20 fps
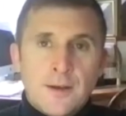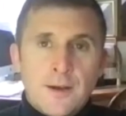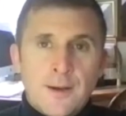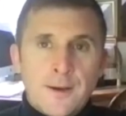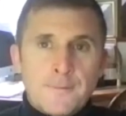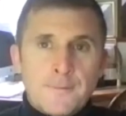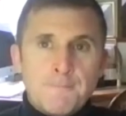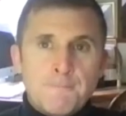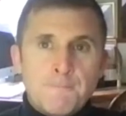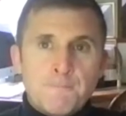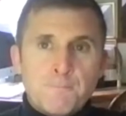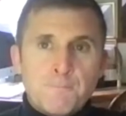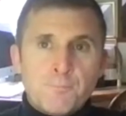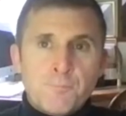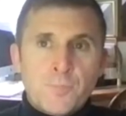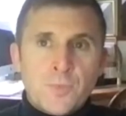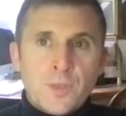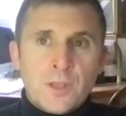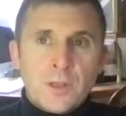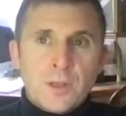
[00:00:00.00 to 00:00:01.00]
Um,
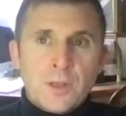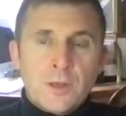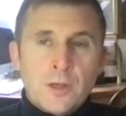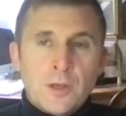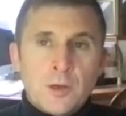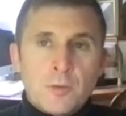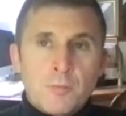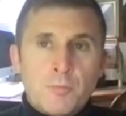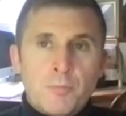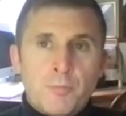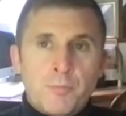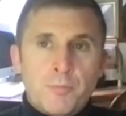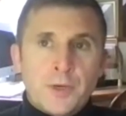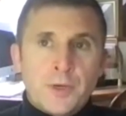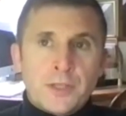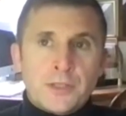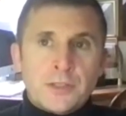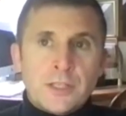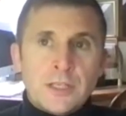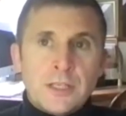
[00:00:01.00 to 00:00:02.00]

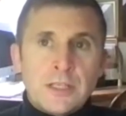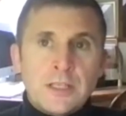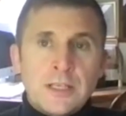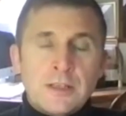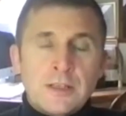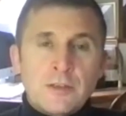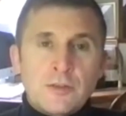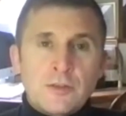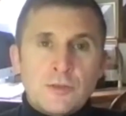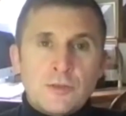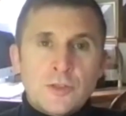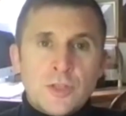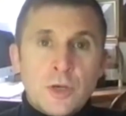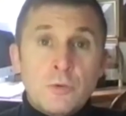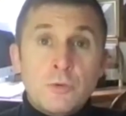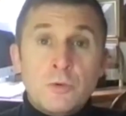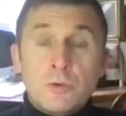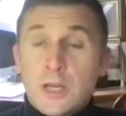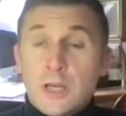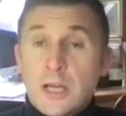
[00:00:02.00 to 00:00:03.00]
but
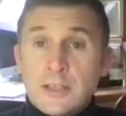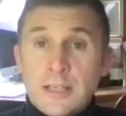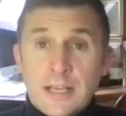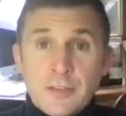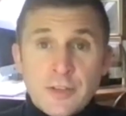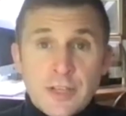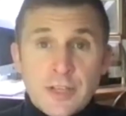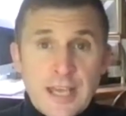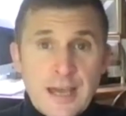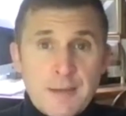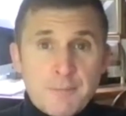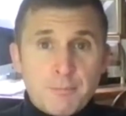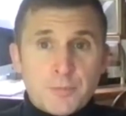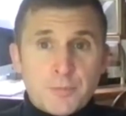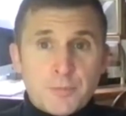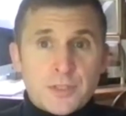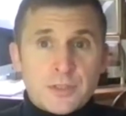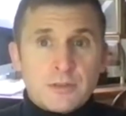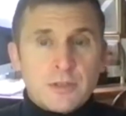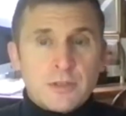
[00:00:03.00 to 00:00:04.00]
so, and in the
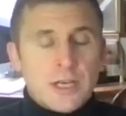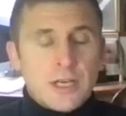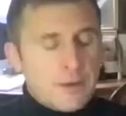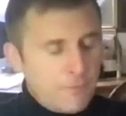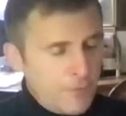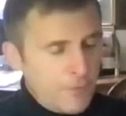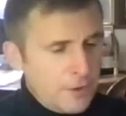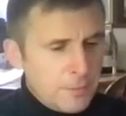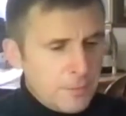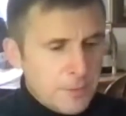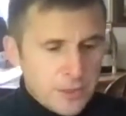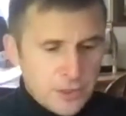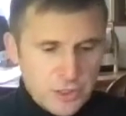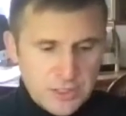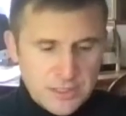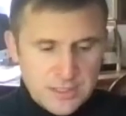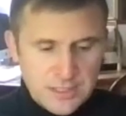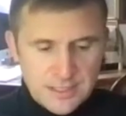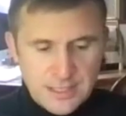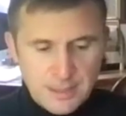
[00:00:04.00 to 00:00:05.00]
camps, very much
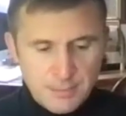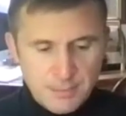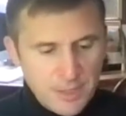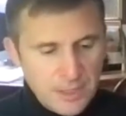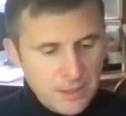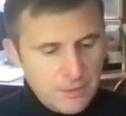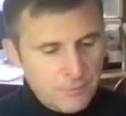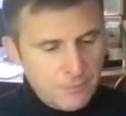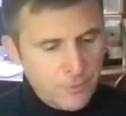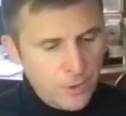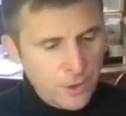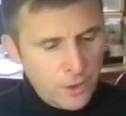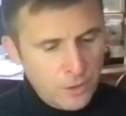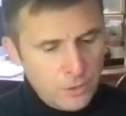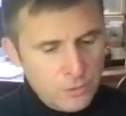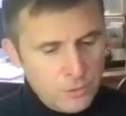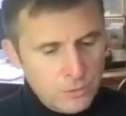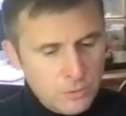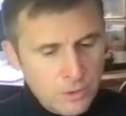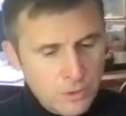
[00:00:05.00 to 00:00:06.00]
in system, they
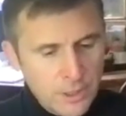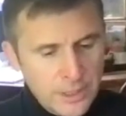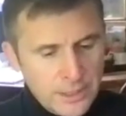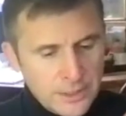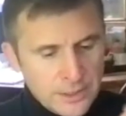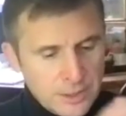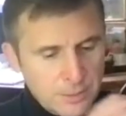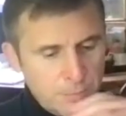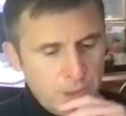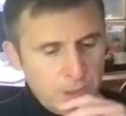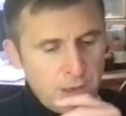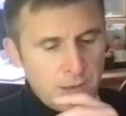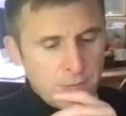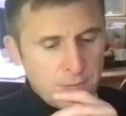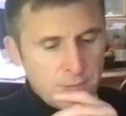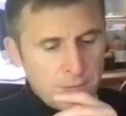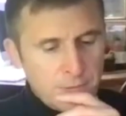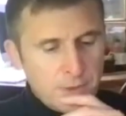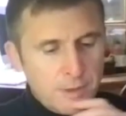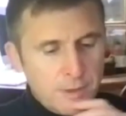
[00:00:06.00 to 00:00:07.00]
follow like the
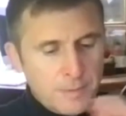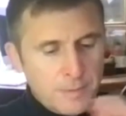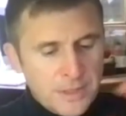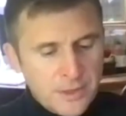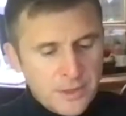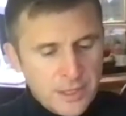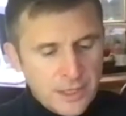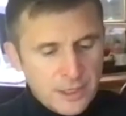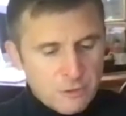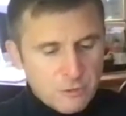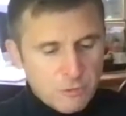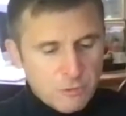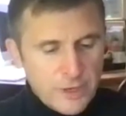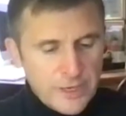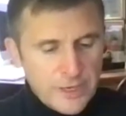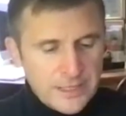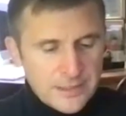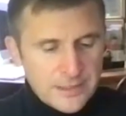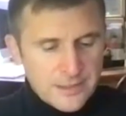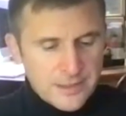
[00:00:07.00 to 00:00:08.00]
path. I mean, they're
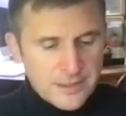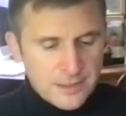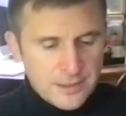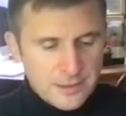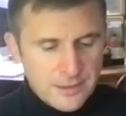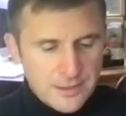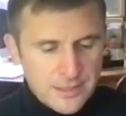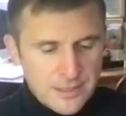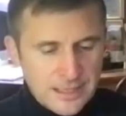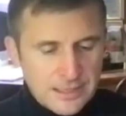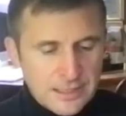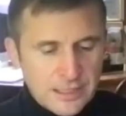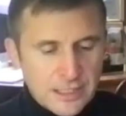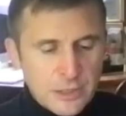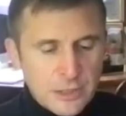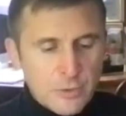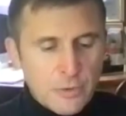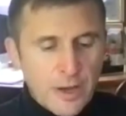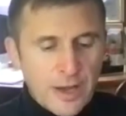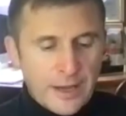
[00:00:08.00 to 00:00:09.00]
great to take
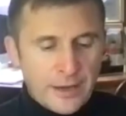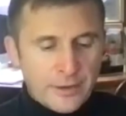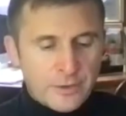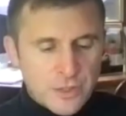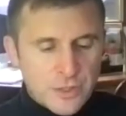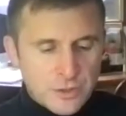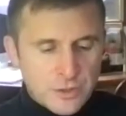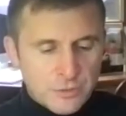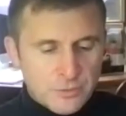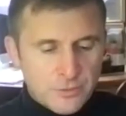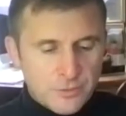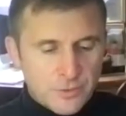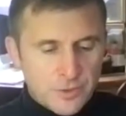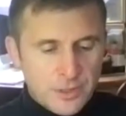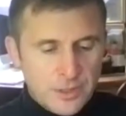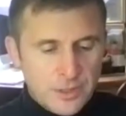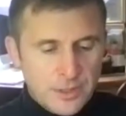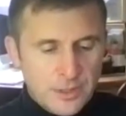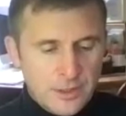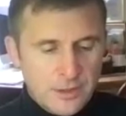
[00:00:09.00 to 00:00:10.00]
you out of
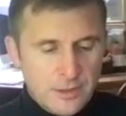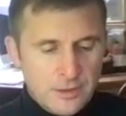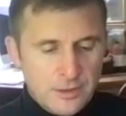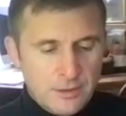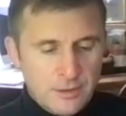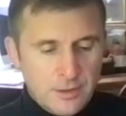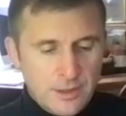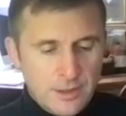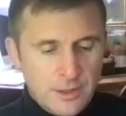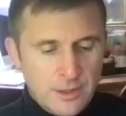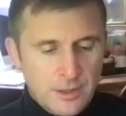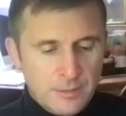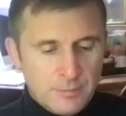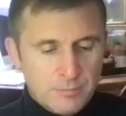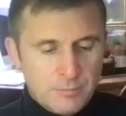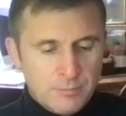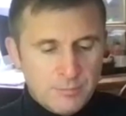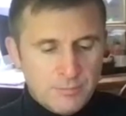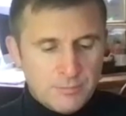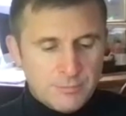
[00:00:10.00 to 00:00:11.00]

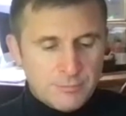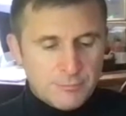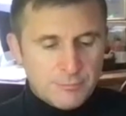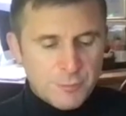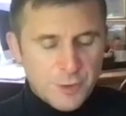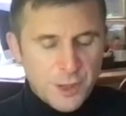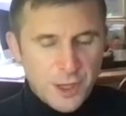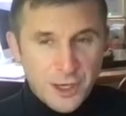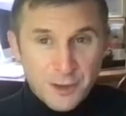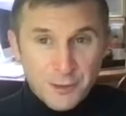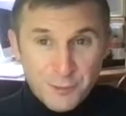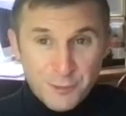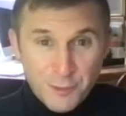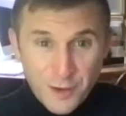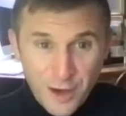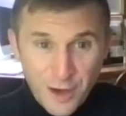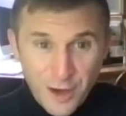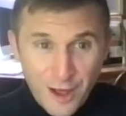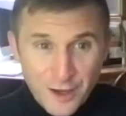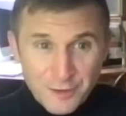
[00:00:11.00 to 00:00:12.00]
um, kind of
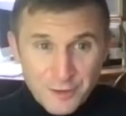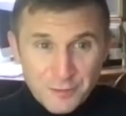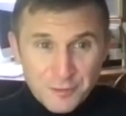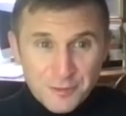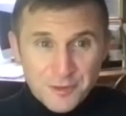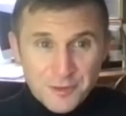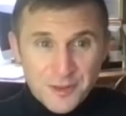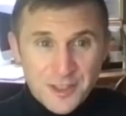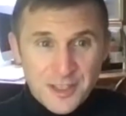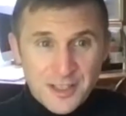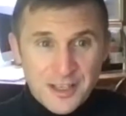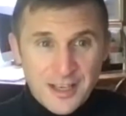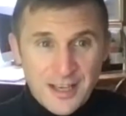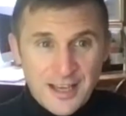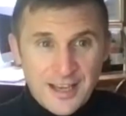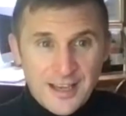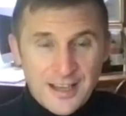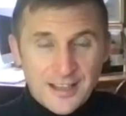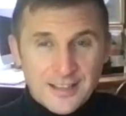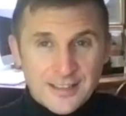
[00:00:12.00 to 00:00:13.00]
life
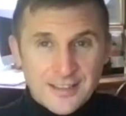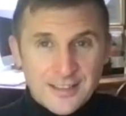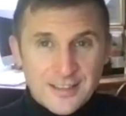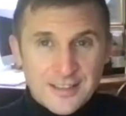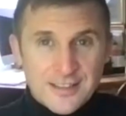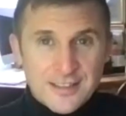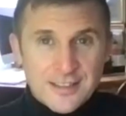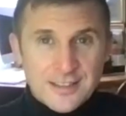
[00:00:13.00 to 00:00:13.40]
and